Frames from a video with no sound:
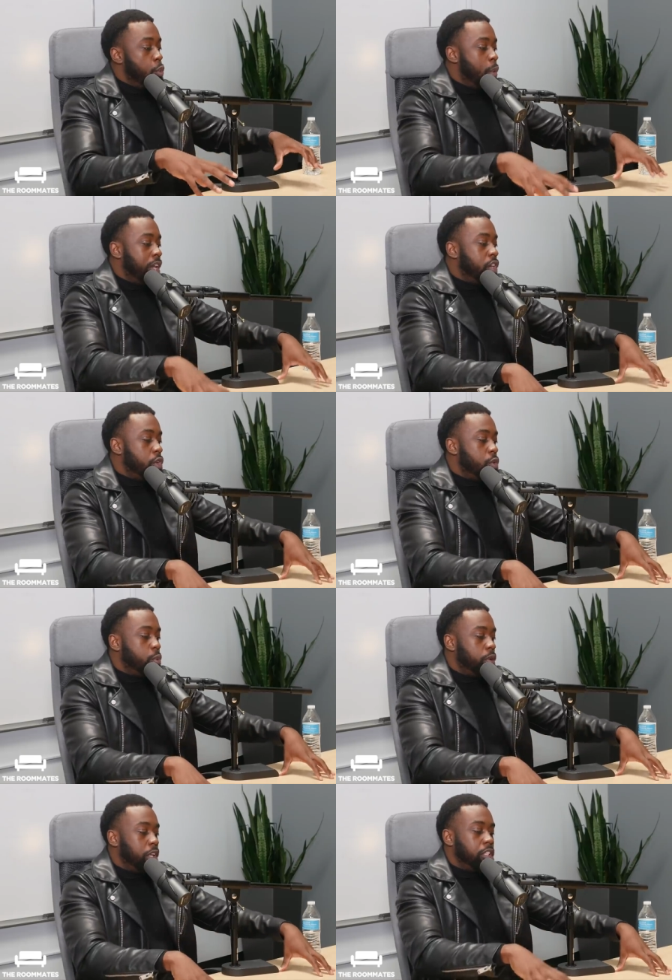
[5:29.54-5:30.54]
When
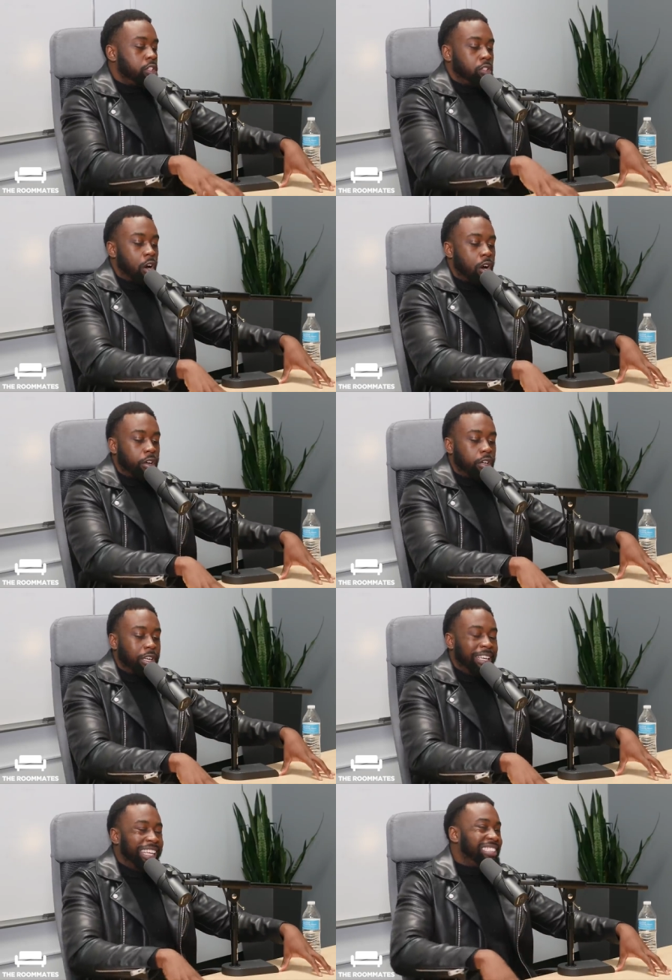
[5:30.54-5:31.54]
you
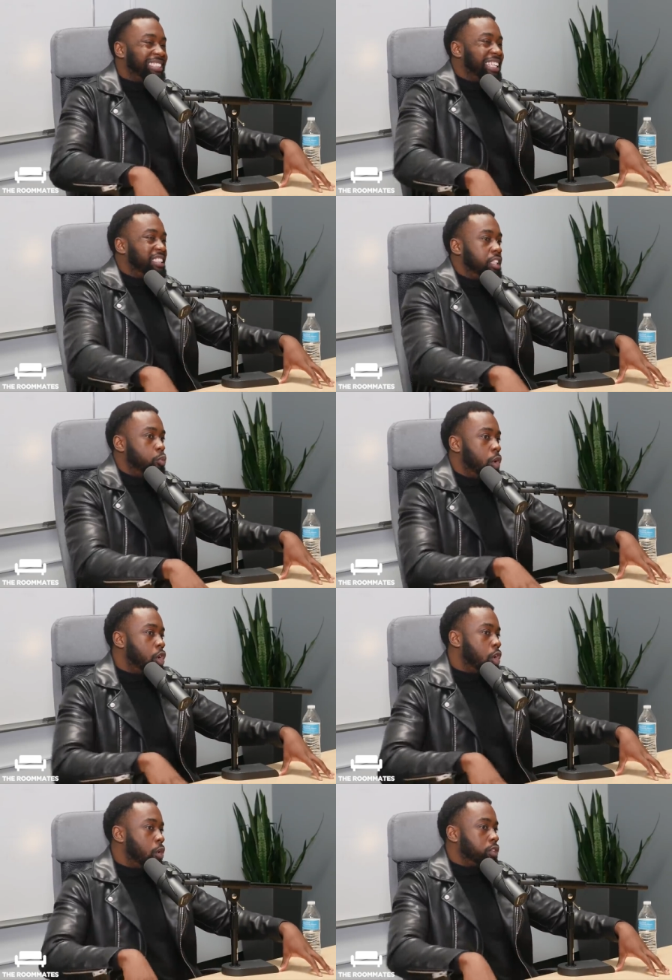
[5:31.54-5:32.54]
start listening to what
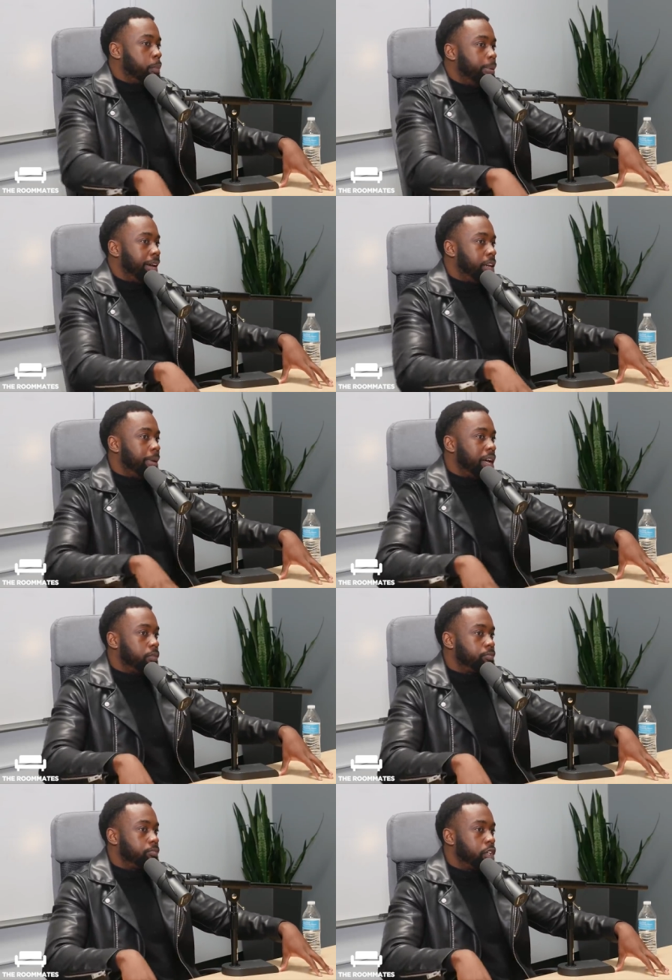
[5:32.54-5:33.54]
girls complain about,